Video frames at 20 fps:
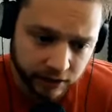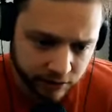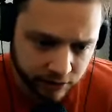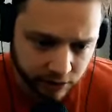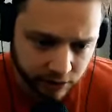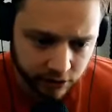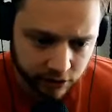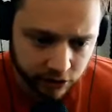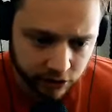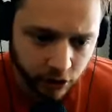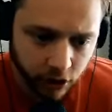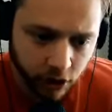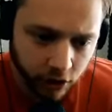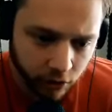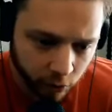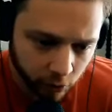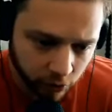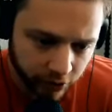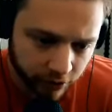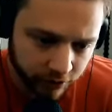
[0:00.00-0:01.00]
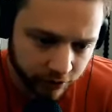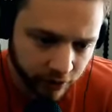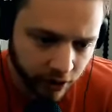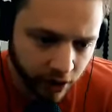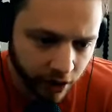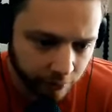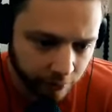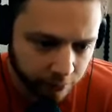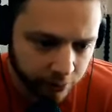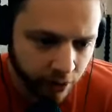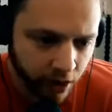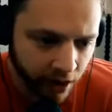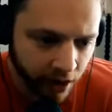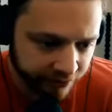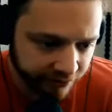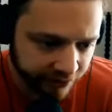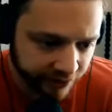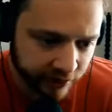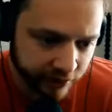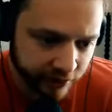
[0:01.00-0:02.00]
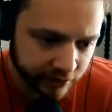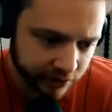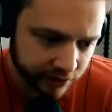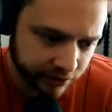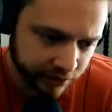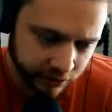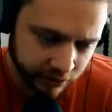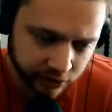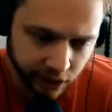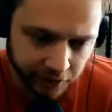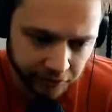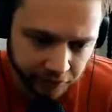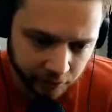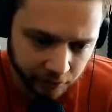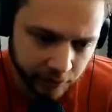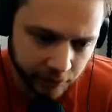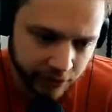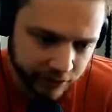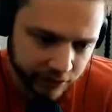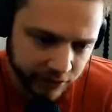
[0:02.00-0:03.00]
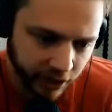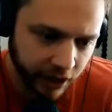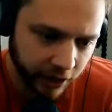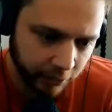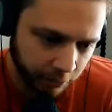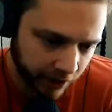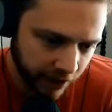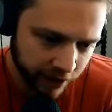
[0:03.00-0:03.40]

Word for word: as I saw with nonprofits and government type